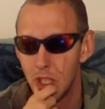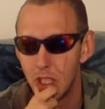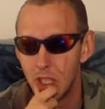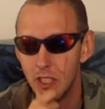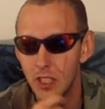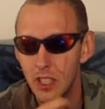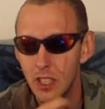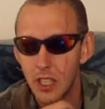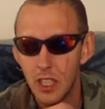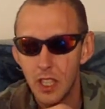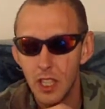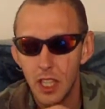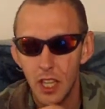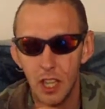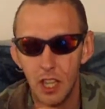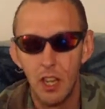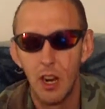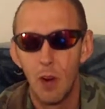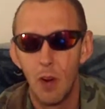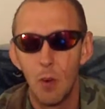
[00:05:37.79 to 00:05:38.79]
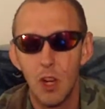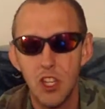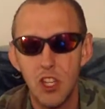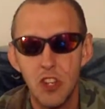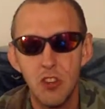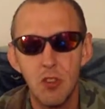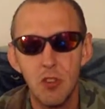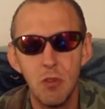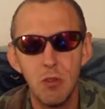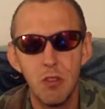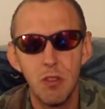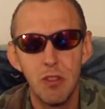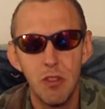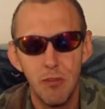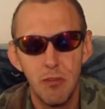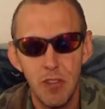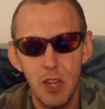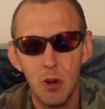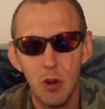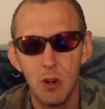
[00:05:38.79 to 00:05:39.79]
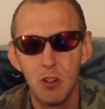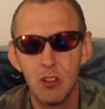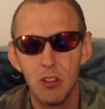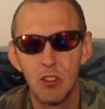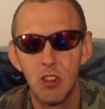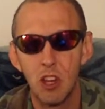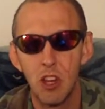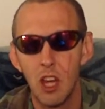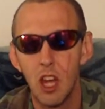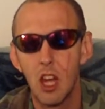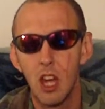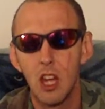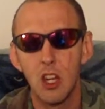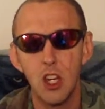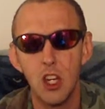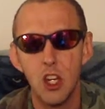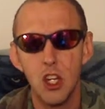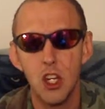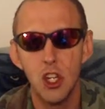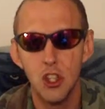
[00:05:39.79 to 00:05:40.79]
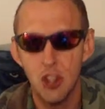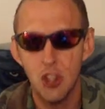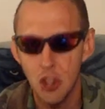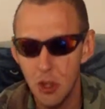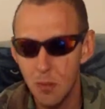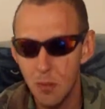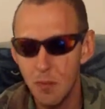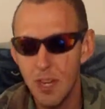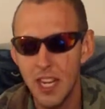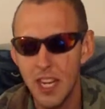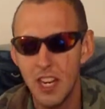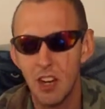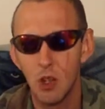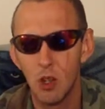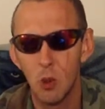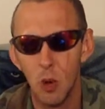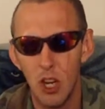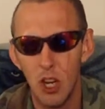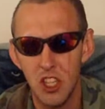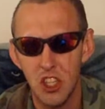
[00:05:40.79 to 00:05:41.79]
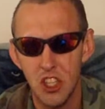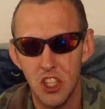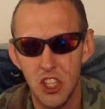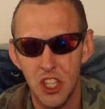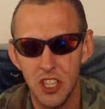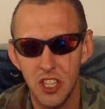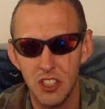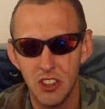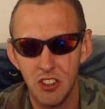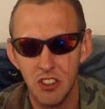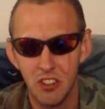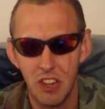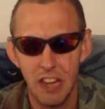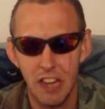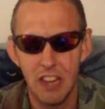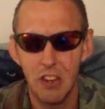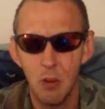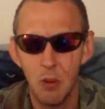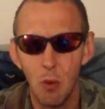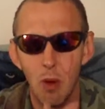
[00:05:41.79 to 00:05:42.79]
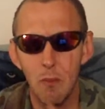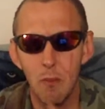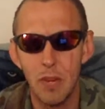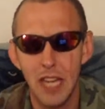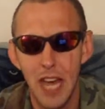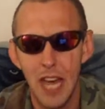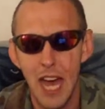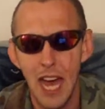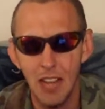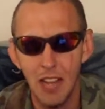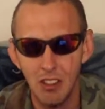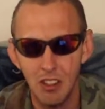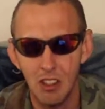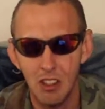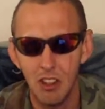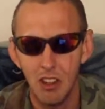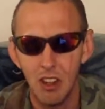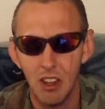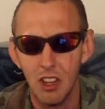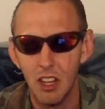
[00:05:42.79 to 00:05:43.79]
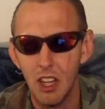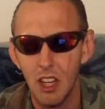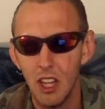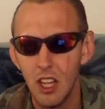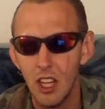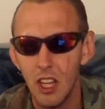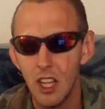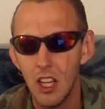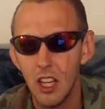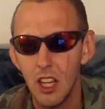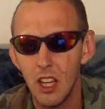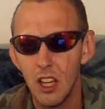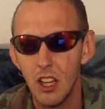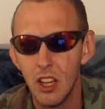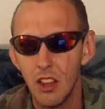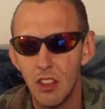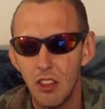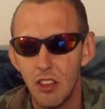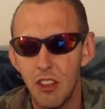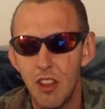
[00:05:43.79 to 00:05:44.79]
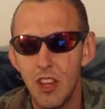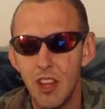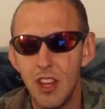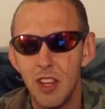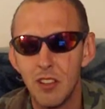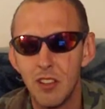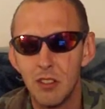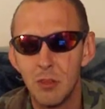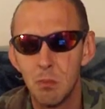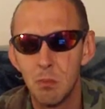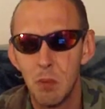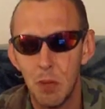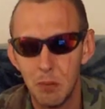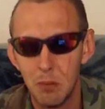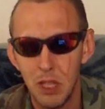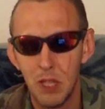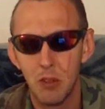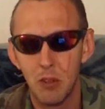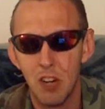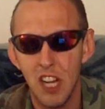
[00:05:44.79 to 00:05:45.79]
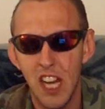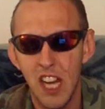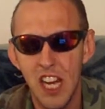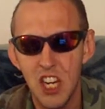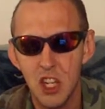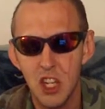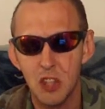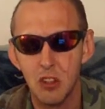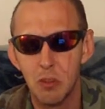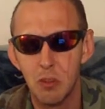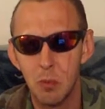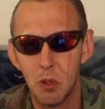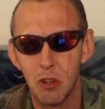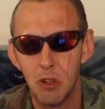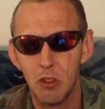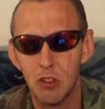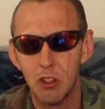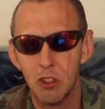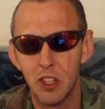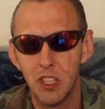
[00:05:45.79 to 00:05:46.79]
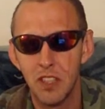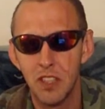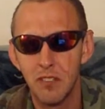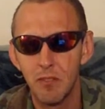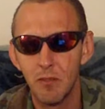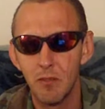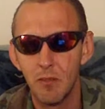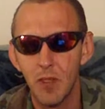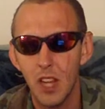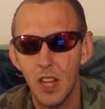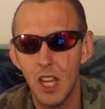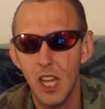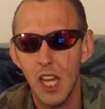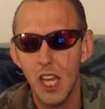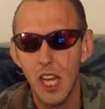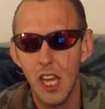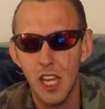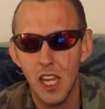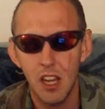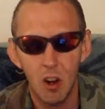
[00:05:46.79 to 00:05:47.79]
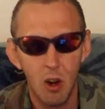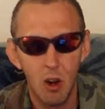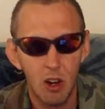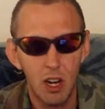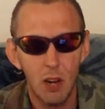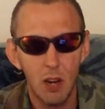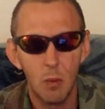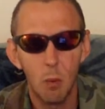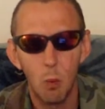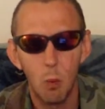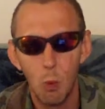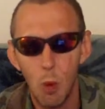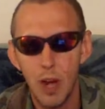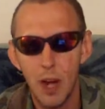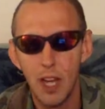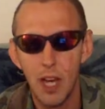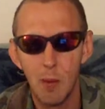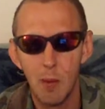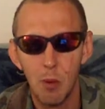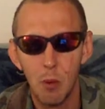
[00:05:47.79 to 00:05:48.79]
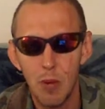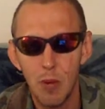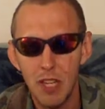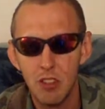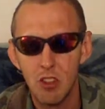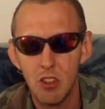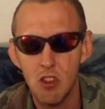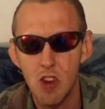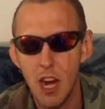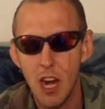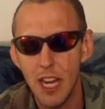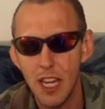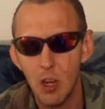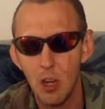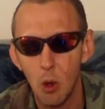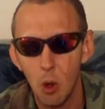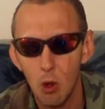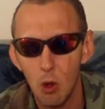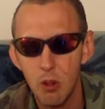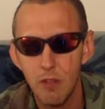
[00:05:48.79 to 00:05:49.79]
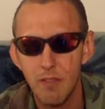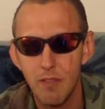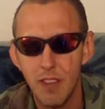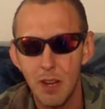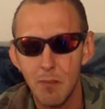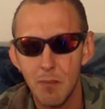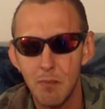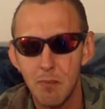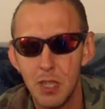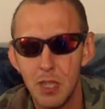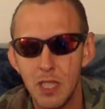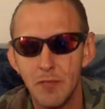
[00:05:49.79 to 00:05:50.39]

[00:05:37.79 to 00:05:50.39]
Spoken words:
But, I want you, the viewers, to shoot me your questions that you want me to ask this public relations person. I'm going to wait a couple weeks to try to get a hold of them.